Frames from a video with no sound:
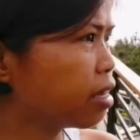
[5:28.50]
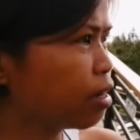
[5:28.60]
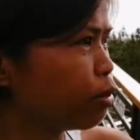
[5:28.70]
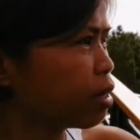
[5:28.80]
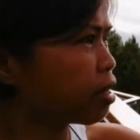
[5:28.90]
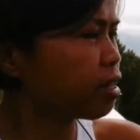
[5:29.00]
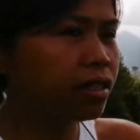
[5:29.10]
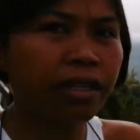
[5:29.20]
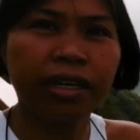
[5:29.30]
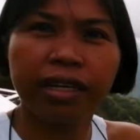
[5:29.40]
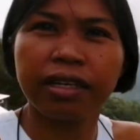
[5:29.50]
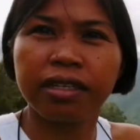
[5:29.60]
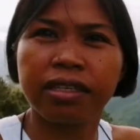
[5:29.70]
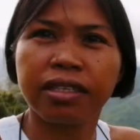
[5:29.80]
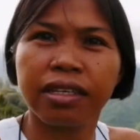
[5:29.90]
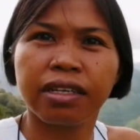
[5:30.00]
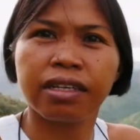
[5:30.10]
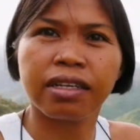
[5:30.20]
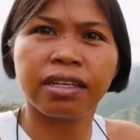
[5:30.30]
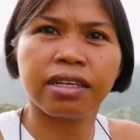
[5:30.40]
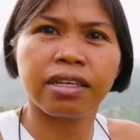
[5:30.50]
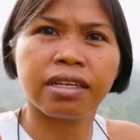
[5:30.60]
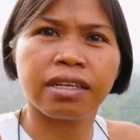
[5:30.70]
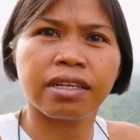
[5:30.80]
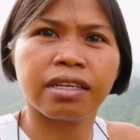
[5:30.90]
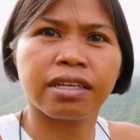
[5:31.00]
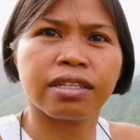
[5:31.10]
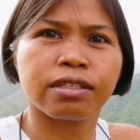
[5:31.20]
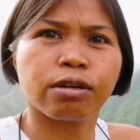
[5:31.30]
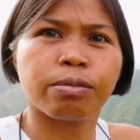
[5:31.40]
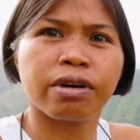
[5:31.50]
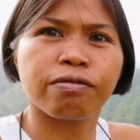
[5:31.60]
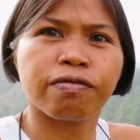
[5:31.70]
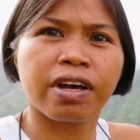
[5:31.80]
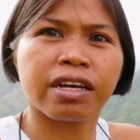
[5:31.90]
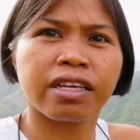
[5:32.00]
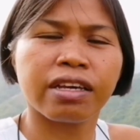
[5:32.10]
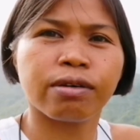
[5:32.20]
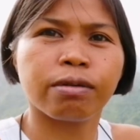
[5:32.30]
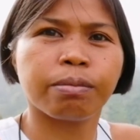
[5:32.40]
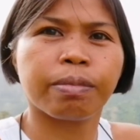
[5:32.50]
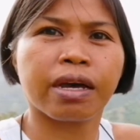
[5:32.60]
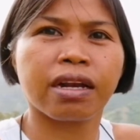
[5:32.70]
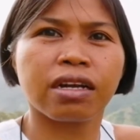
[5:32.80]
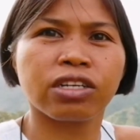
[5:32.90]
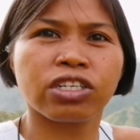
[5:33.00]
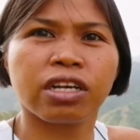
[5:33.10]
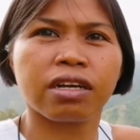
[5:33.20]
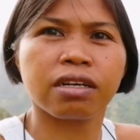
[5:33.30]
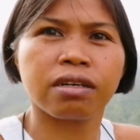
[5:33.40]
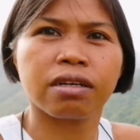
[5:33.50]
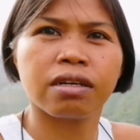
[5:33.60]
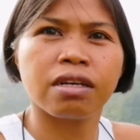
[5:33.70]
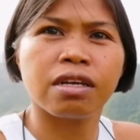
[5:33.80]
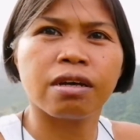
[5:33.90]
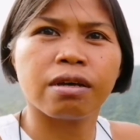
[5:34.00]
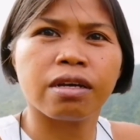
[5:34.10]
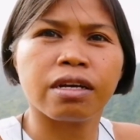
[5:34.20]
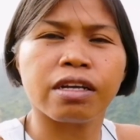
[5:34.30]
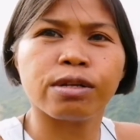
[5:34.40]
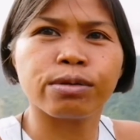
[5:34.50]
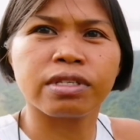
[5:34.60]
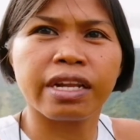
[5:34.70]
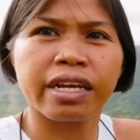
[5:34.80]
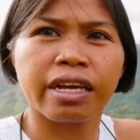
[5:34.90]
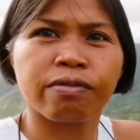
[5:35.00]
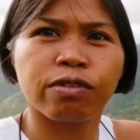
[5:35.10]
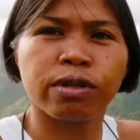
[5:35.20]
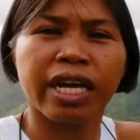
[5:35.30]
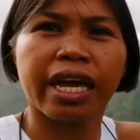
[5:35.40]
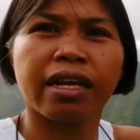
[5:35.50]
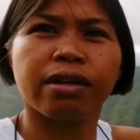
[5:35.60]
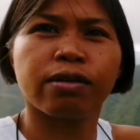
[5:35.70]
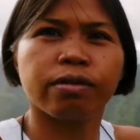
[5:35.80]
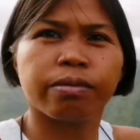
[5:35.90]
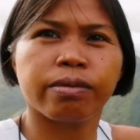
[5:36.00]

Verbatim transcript: Yan, look at that guys. Yan, sobrang foggy oh. Para na siyang, it looks like a volcano.